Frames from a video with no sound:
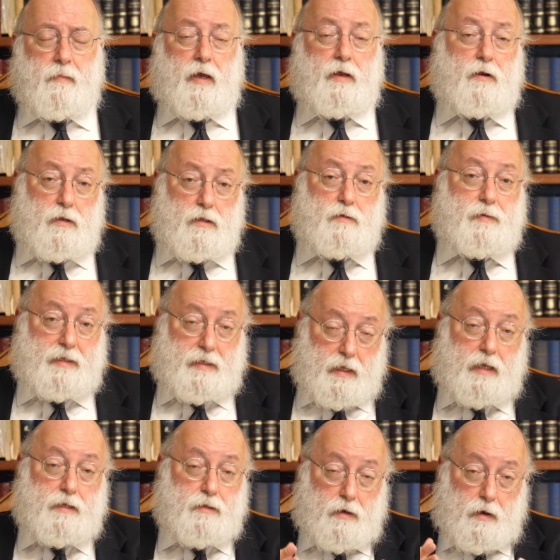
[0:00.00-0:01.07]
And
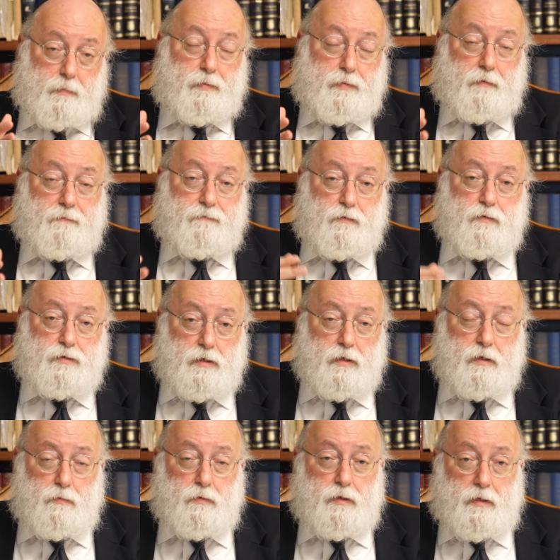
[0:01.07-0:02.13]
ultimately ended up,
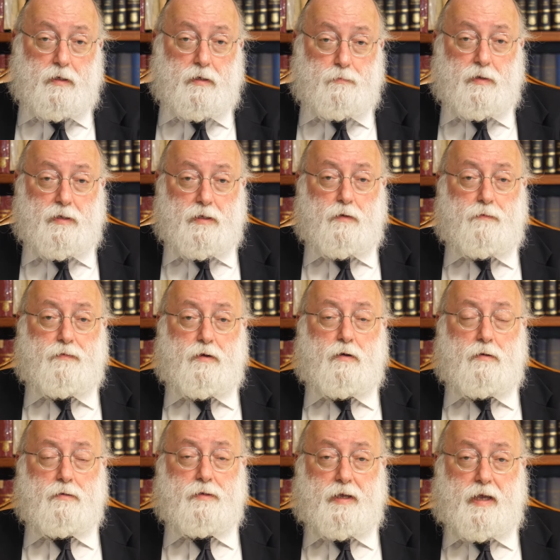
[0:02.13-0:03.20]
unfortunately, with the building of the
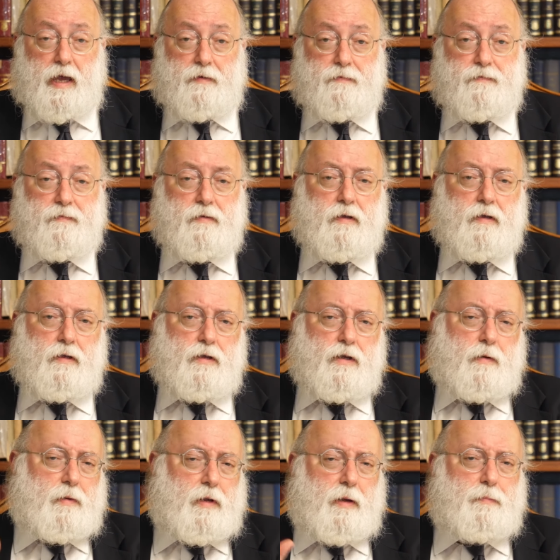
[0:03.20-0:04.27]
golden calf.
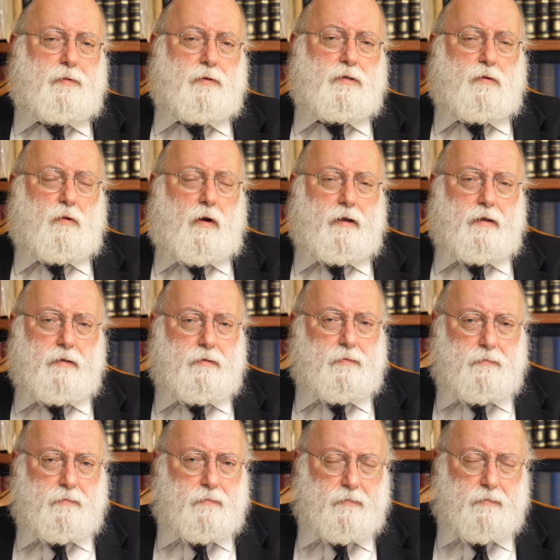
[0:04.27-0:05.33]
Yom Kippur is quiet,
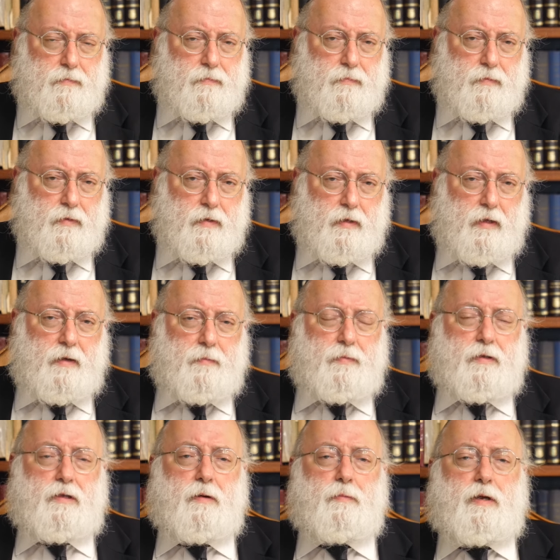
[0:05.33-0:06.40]

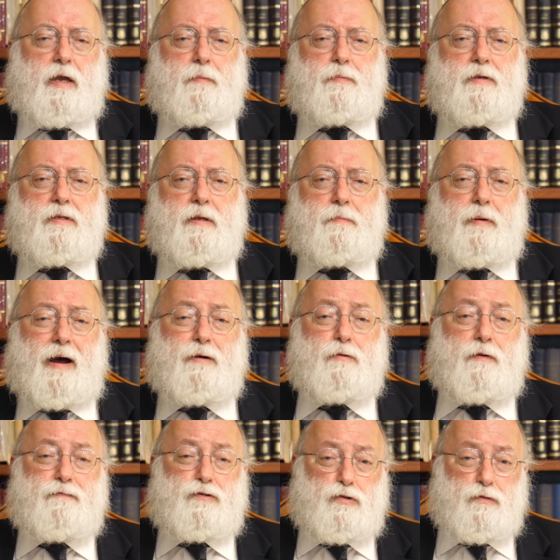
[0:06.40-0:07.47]
but Yom Kippur is the power
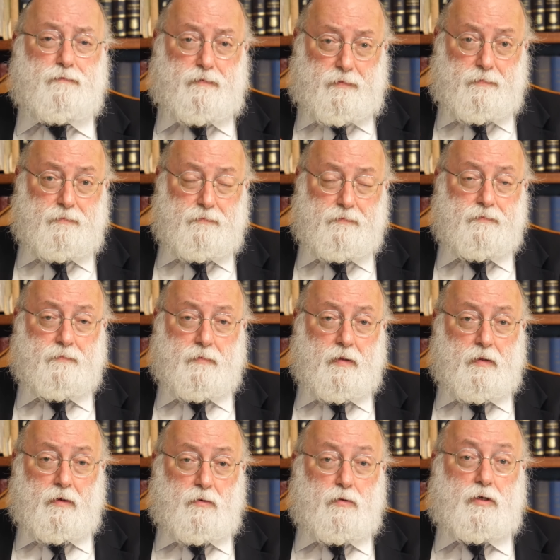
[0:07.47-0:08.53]
of tshuva,
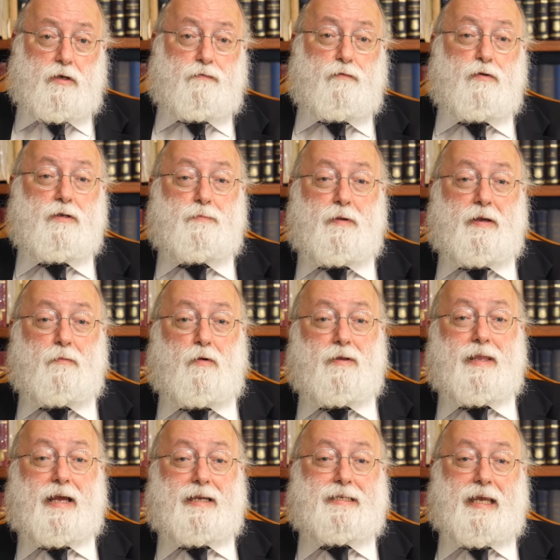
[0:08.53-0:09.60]
with is being more
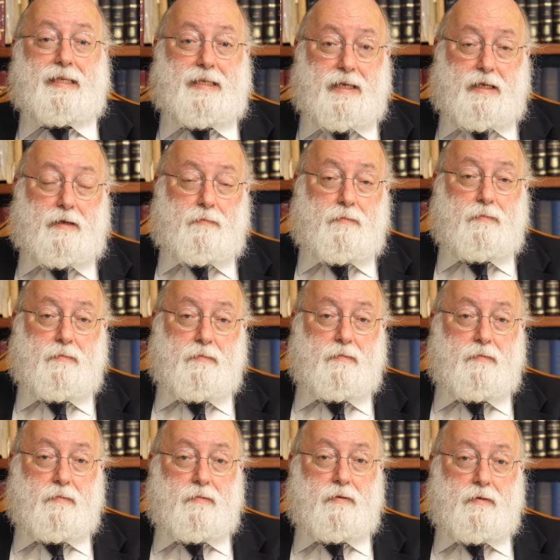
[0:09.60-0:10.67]
like tzaddikim.
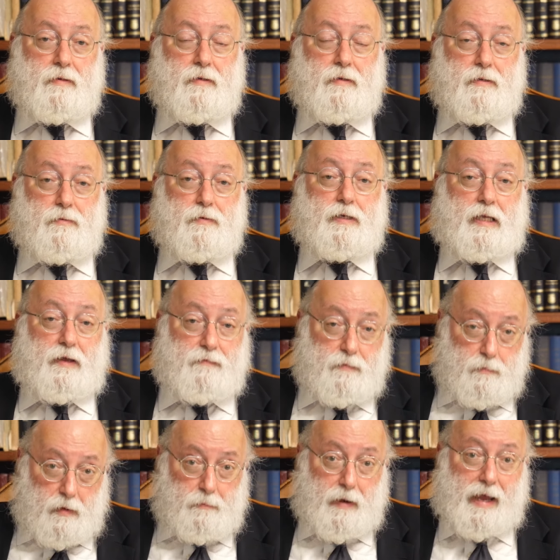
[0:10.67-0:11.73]
It was
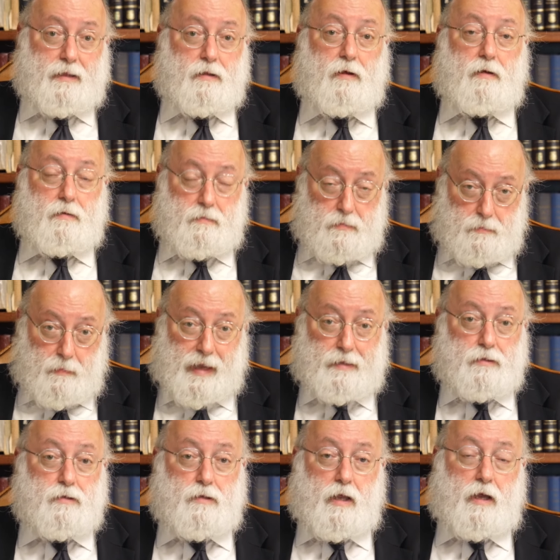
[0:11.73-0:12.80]
given mamila,
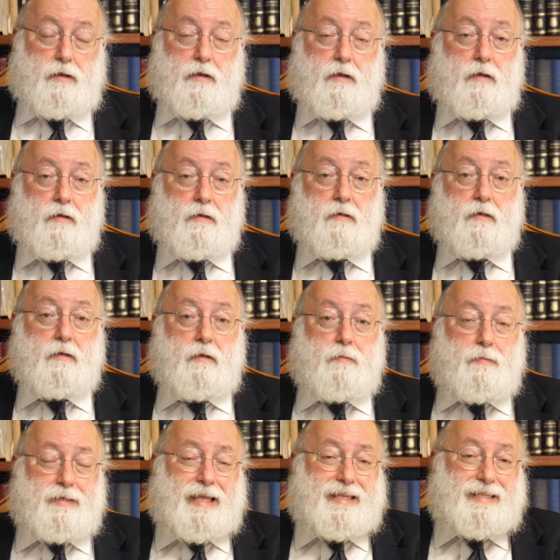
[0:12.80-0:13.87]
matan Torah,
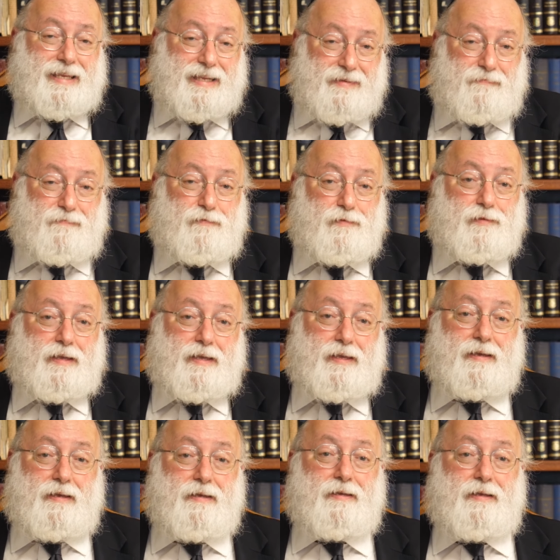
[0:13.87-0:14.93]
but they didn't
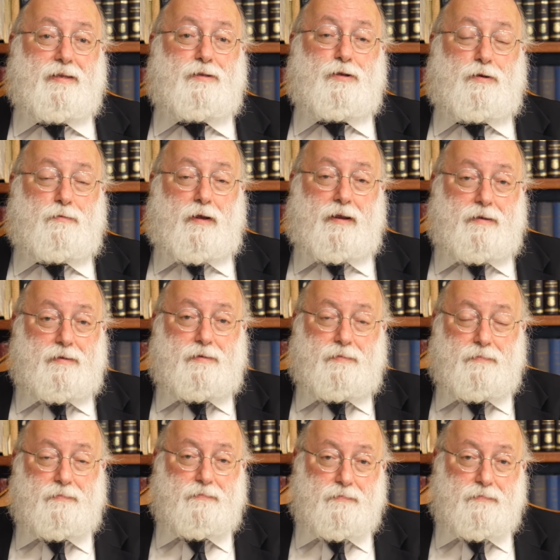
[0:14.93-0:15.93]
fully integrate it.